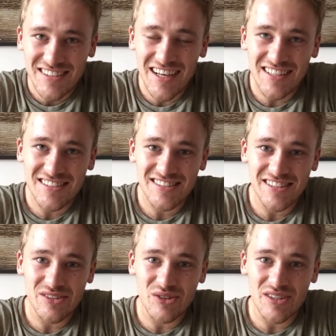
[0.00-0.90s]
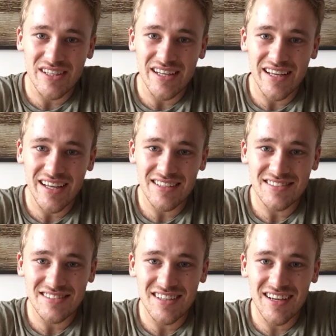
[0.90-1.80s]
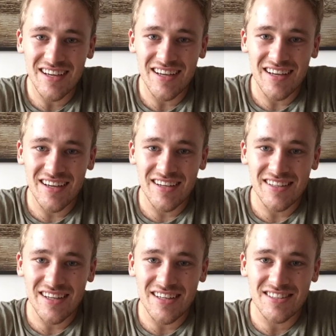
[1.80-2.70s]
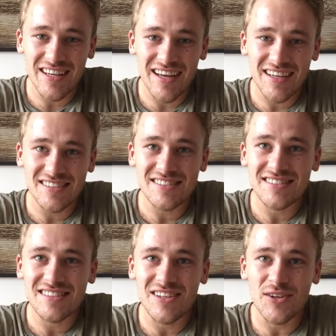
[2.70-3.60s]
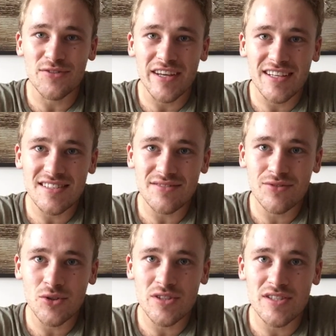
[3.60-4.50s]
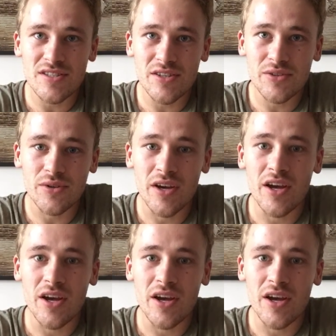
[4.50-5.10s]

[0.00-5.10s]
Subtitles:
glad to see you all in here. Yes, guys, love it. 42.